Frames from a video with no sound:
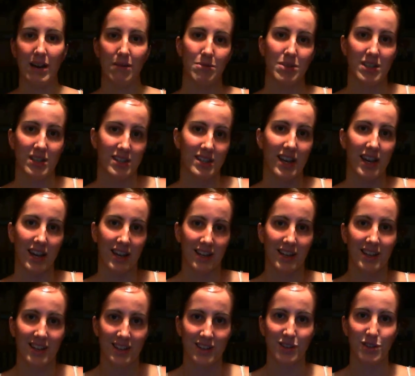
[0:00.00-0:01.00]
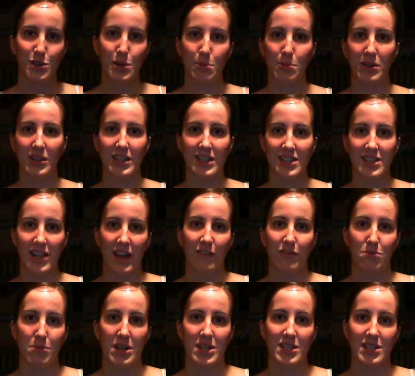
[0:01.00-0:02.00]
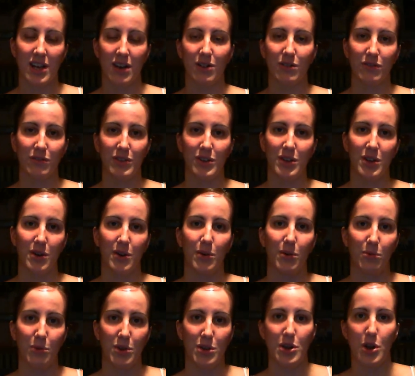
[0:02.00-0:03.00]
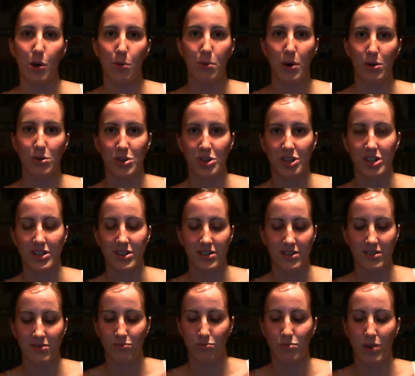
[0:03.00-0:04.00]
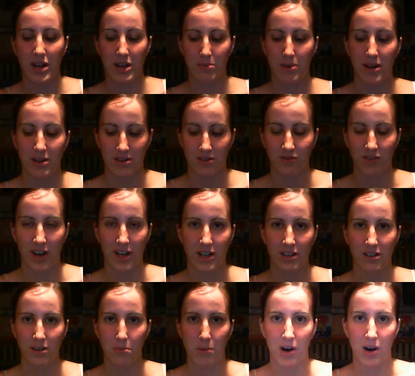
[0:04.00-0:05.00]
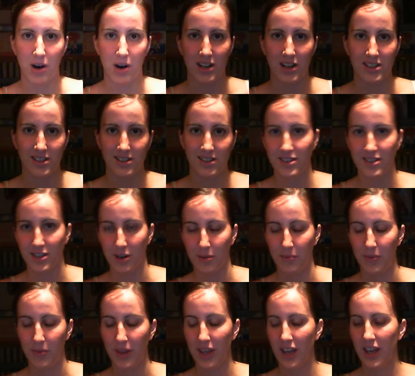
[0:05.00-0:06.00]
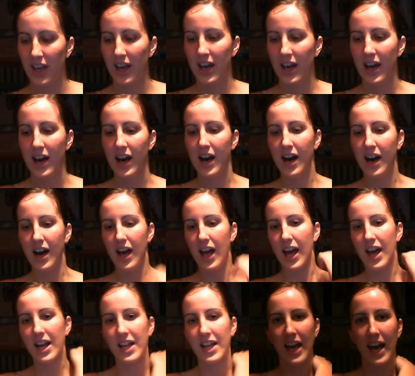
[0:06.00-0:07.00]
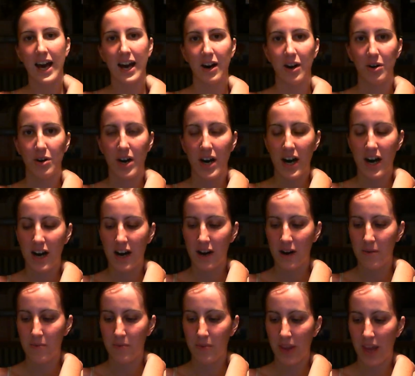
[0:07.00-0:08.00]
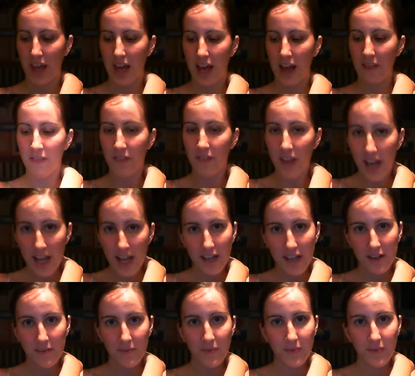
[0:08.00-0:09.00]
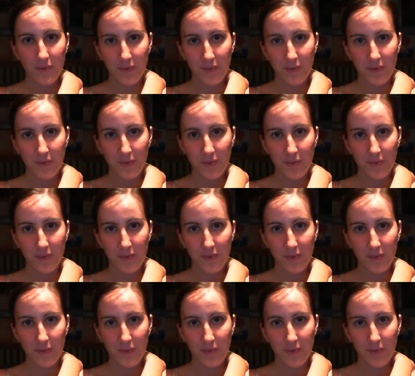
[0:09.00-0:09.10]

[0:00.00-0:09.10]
times because I stupidly saved myself, you know, with no potions right about to fight a boss. So anyhow, and then